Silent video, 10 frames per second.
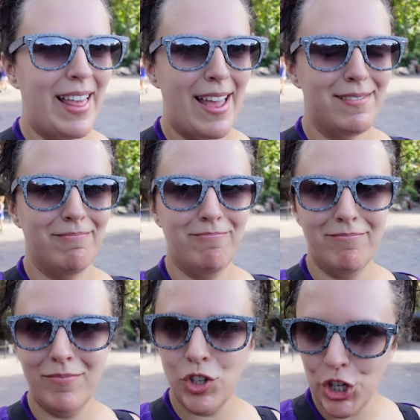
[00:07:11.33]
that
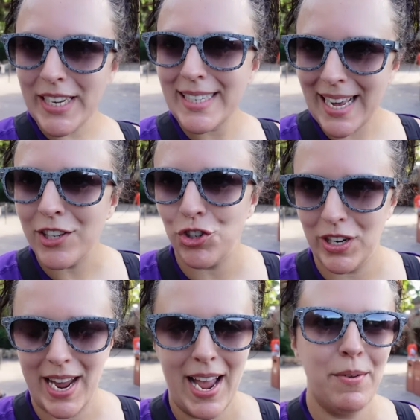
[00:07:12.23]
just
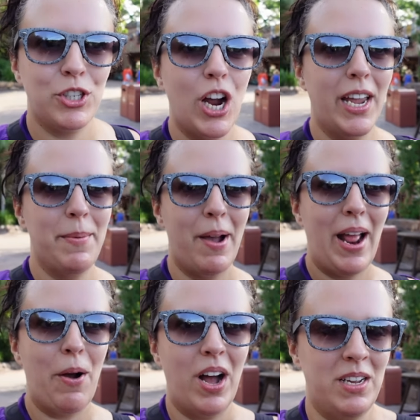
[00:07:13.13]
yesterday I was talking about
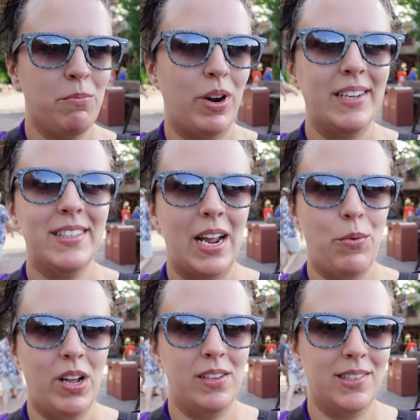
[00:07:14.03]
how unimpressed I
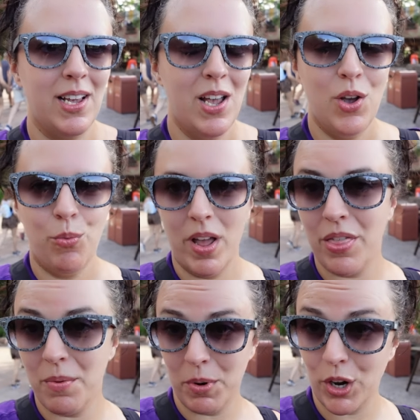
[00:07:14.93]
was with
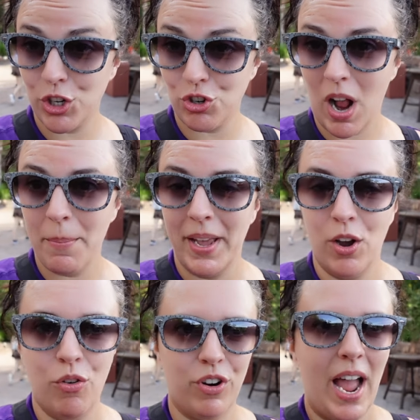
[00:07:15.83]
the merch dropping
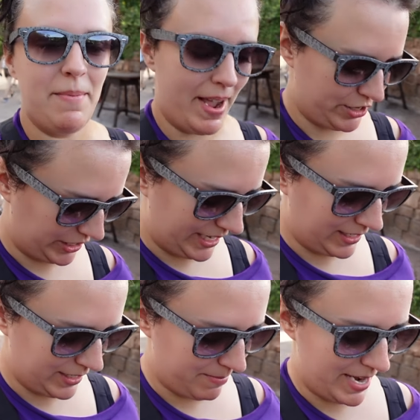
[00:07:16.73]
over at Magic
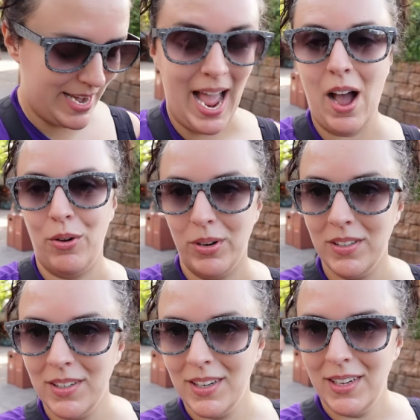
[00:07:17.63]
Kingdom and now
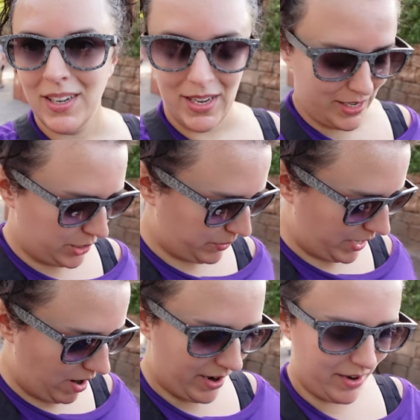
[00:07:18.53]
here we
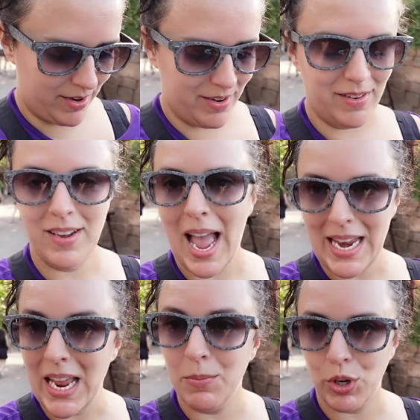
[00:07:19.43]
are at
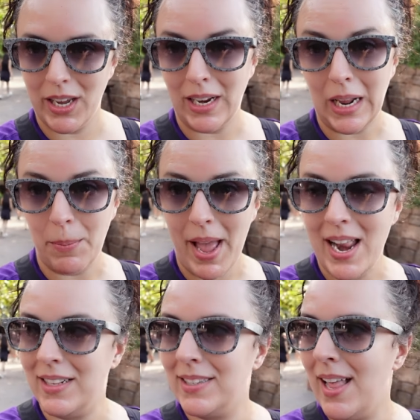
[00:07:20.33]
Animal Kingdom
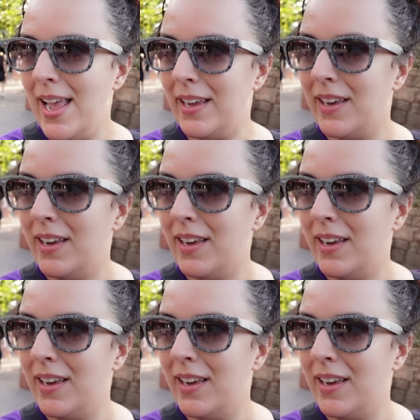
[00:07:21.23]
and it's like